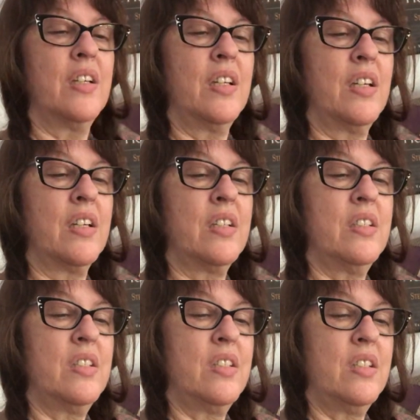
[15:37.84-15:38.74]
And I
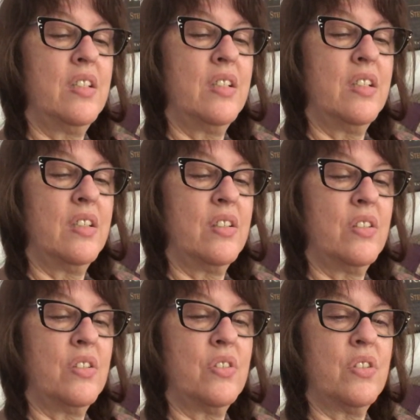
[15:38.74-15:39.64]
can see
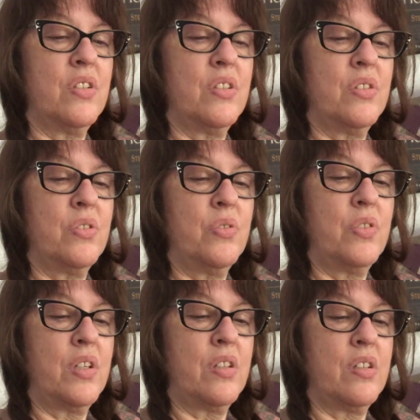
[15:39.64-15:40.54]
that there's
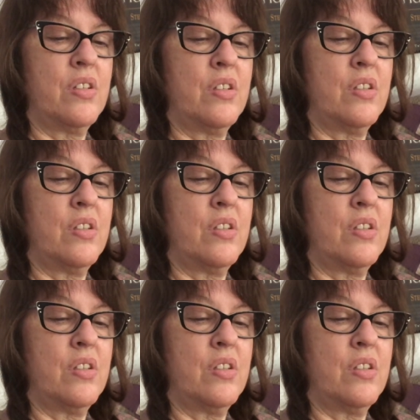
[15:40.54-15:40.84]
nothing.